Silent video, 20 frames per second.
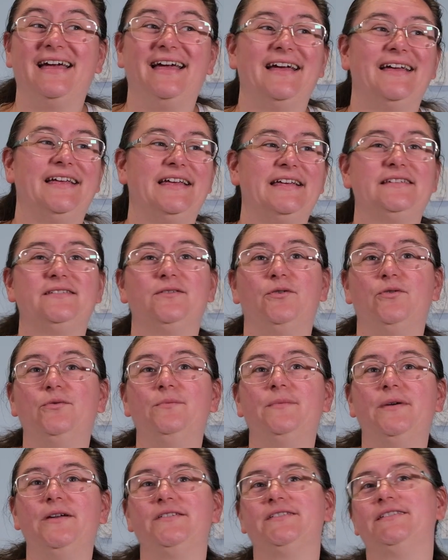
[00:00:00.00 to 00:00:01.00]
It's
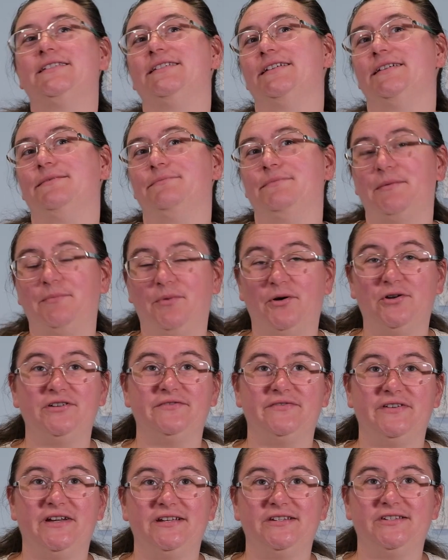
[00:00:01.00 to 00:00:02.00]
almost my
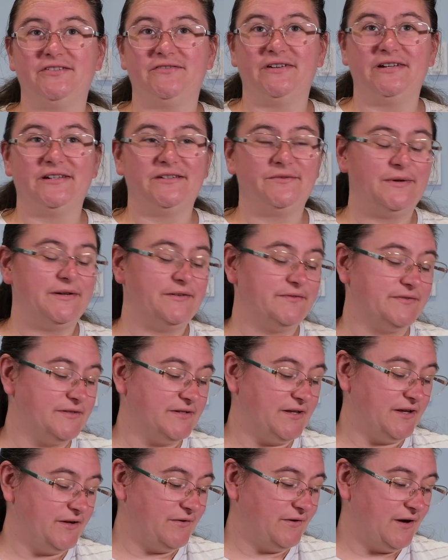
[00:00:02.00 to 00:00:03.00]
podiversary as well,
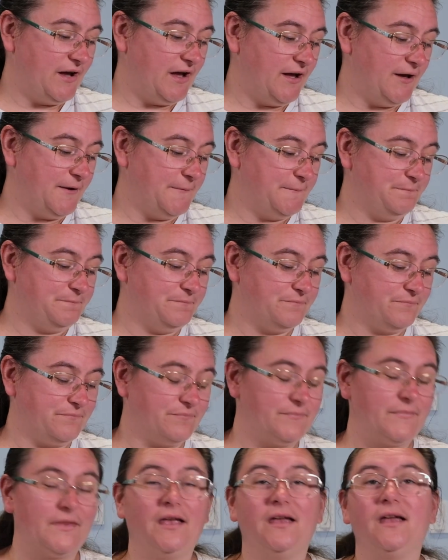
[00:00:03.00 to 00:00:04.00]
so
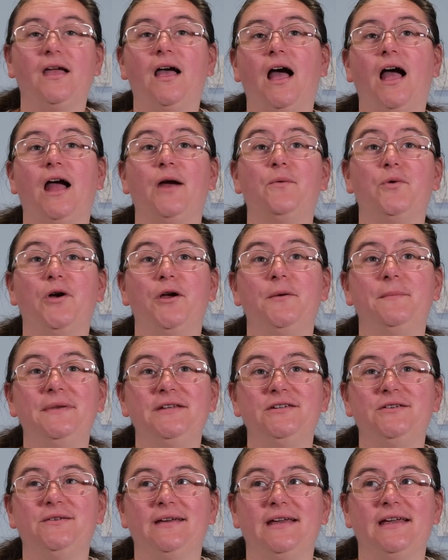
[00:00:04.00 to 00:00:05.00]
I won't be
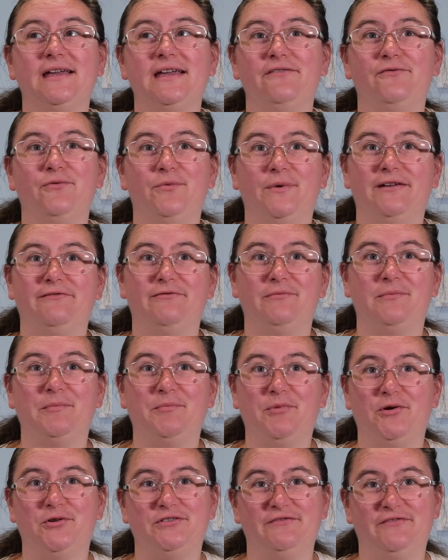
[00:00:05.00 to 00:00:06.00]
doing a giveaway for my
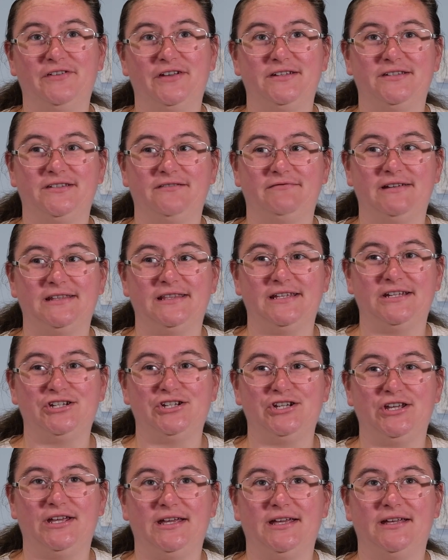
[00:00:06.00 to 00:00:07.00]
podiversary this
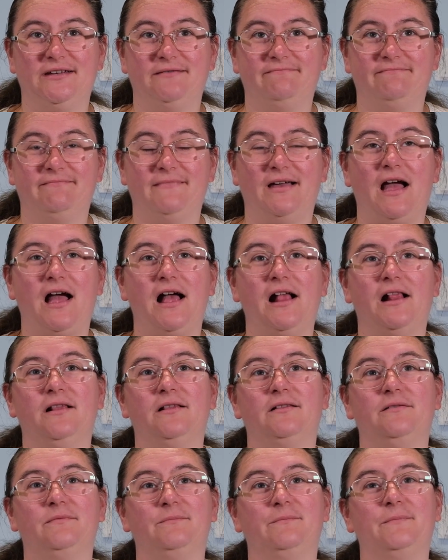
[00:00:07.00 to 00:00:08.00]
year.
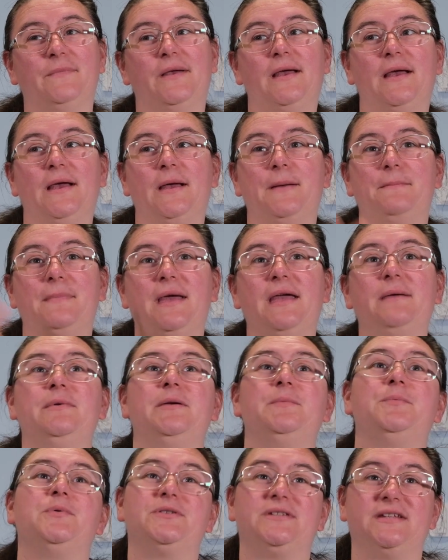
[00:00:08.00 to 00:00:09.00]
I'll maybe
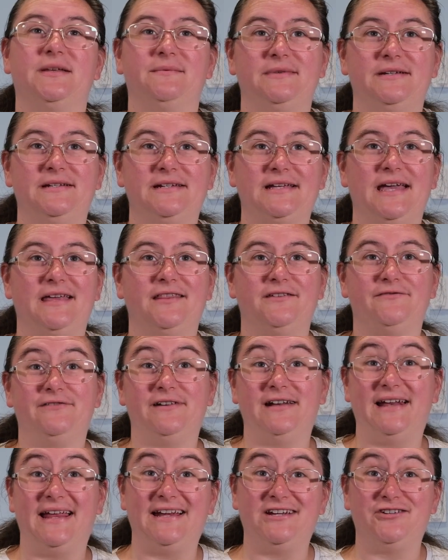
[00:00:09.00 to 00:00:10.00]
put something together for
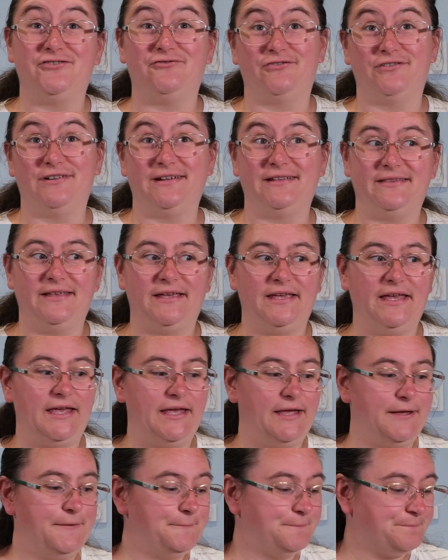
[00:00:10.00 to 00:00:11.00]
later on in the year.